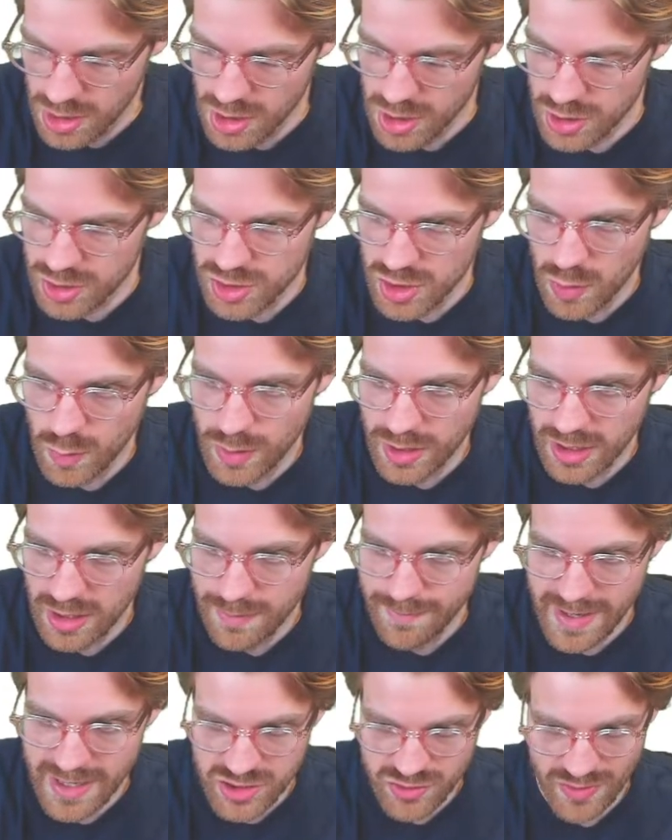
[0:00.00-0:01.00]
So we're going to
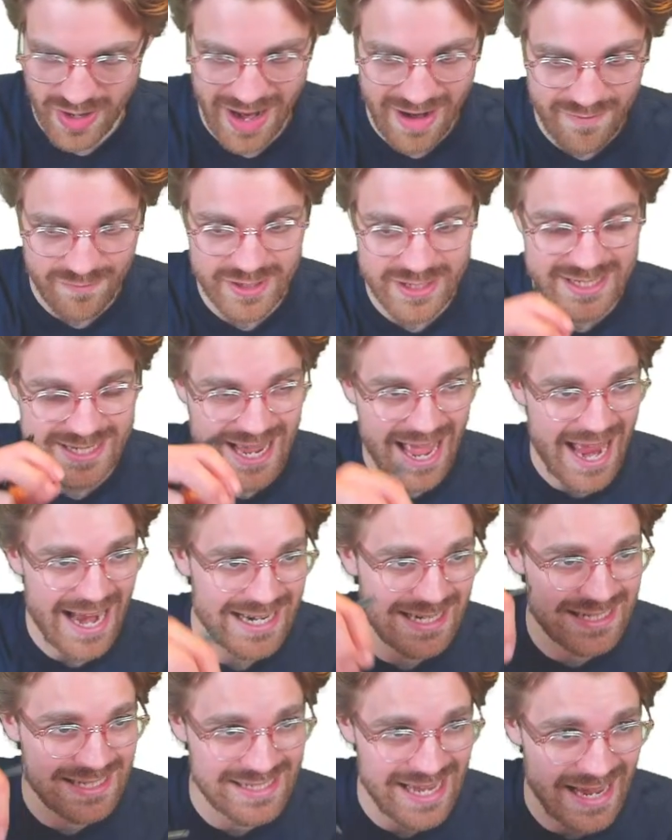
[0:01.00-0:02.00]
measure it every
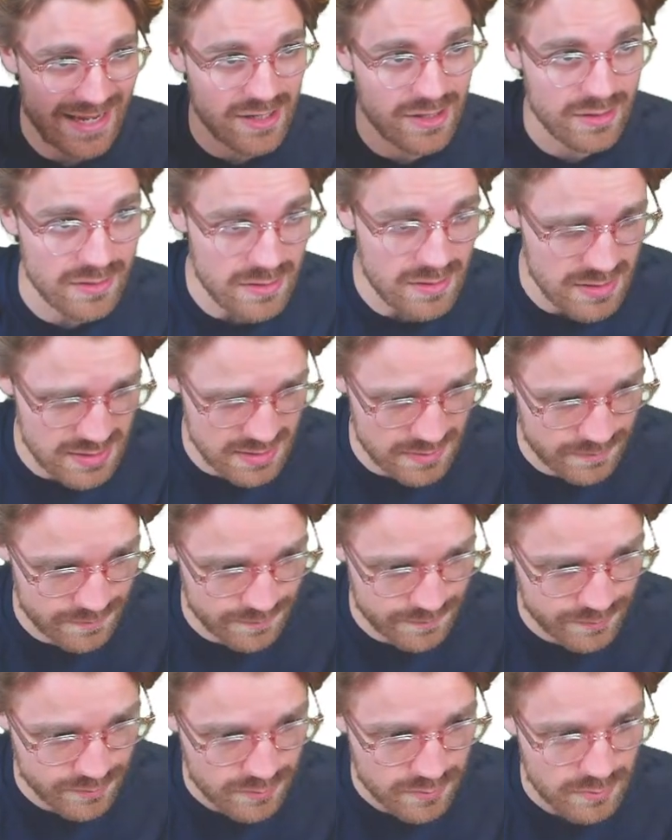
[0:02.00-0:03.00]
10 seconds,
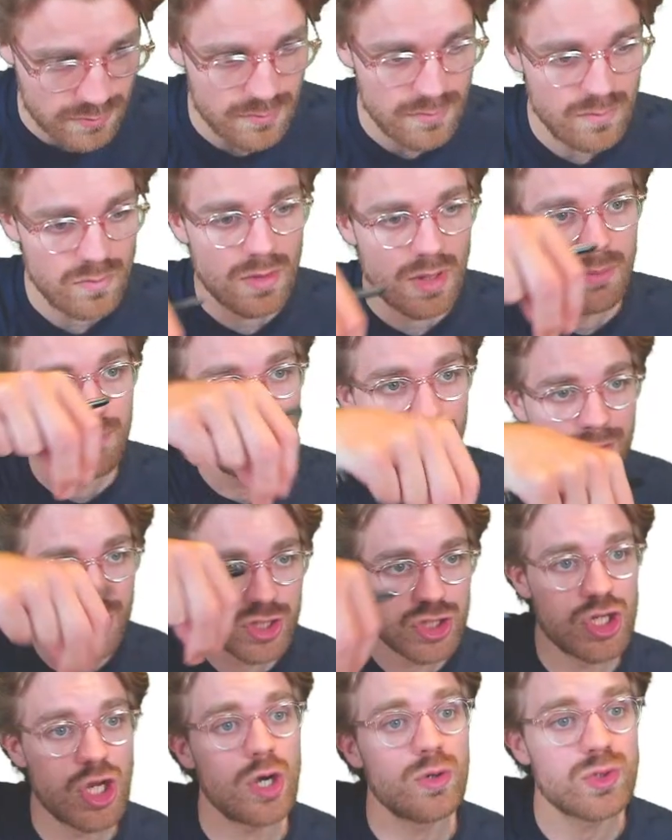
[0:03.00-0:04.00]
but the
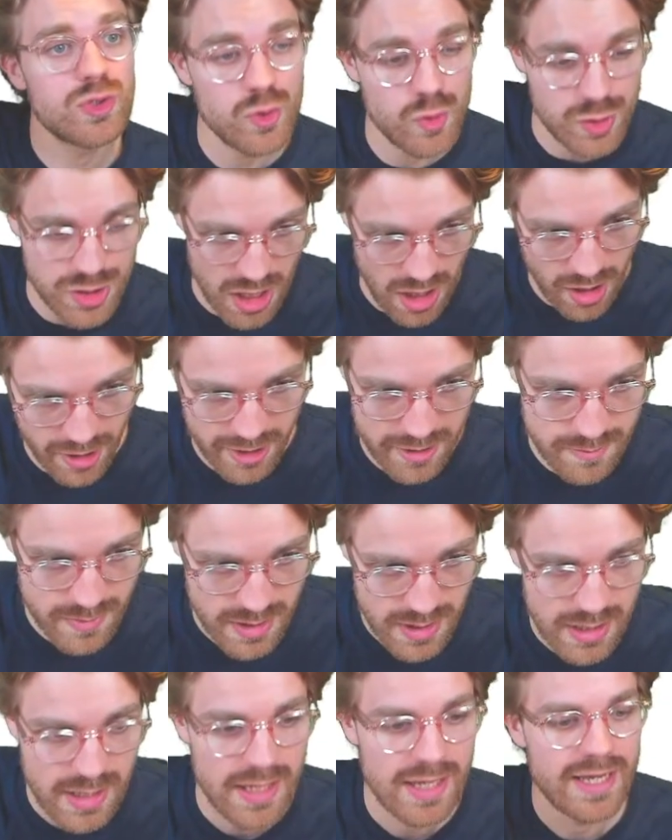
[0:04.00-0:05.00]
total time
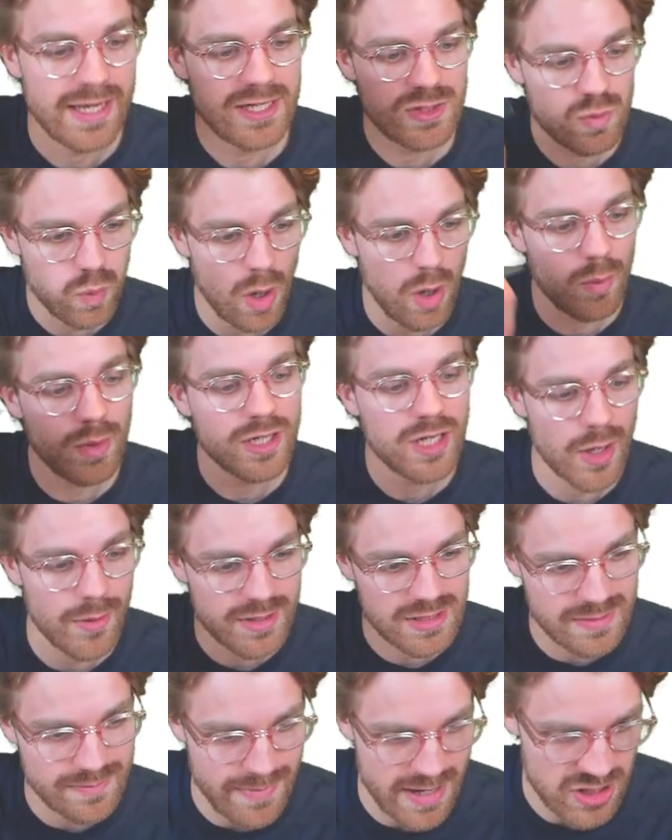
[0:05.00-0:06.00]
is what we're going
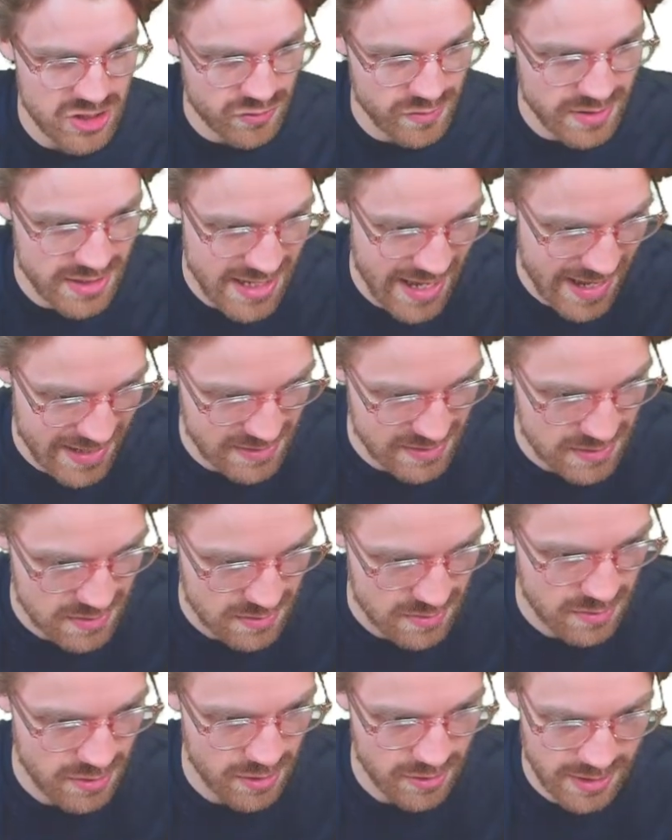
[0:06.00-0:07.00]
to measure at the end,
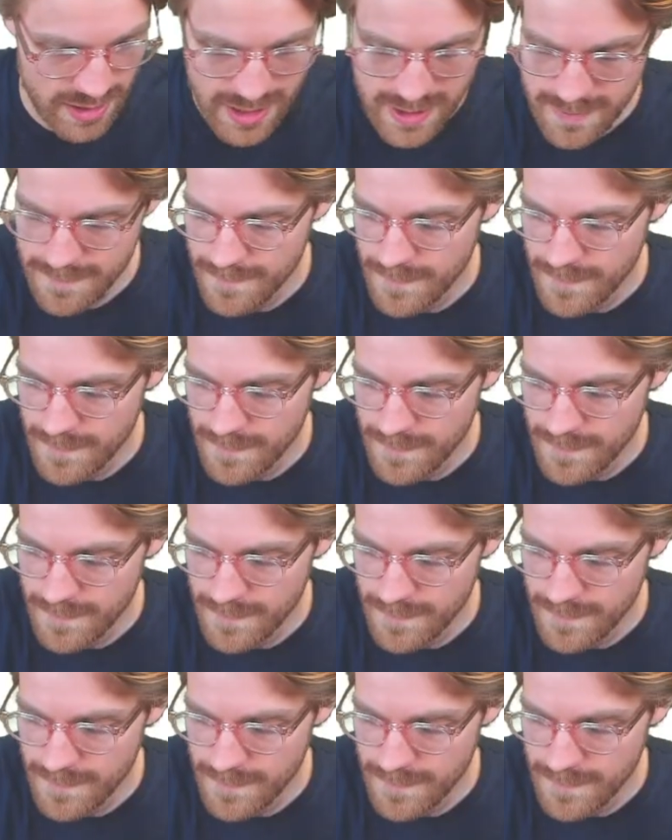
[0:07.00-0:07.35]
okay?